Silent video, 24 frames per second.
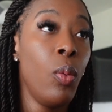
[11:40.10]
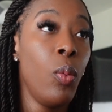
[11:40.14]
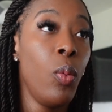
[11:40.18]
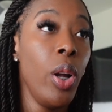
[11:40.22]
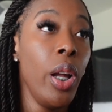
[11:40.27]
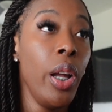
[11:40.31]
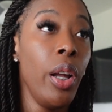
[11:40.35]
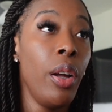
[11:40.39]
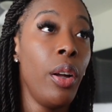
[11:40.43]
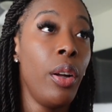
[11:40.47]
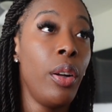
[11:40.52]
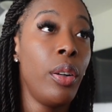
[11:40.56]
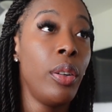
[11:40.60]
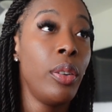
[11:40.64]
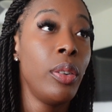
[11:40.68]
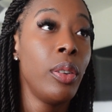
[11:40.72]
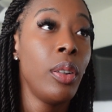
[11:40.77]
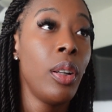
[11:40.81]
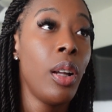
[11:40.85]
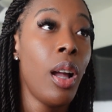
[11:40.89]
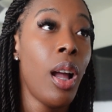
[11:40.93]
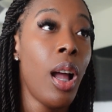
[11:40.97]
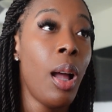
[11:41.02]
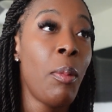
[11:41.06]

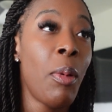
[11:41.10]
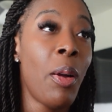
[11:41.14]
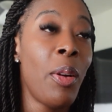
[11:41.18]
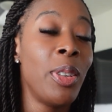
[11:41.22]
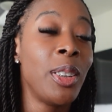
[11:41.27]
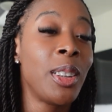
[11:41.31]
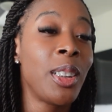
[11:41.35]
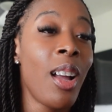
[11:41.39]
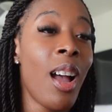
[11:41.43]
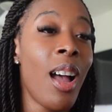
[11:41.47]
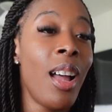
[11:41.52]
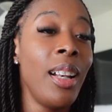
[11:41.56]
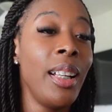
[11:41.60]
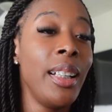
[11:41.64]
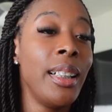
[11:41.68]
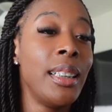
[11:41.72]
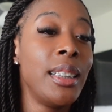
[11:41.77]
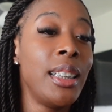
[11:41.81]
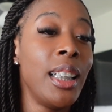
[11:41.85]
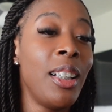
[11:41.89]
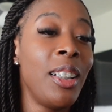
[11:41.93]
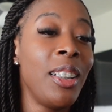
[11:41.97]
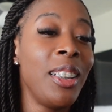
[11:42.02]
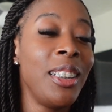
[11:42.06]
Well, I'm, I was calling to tell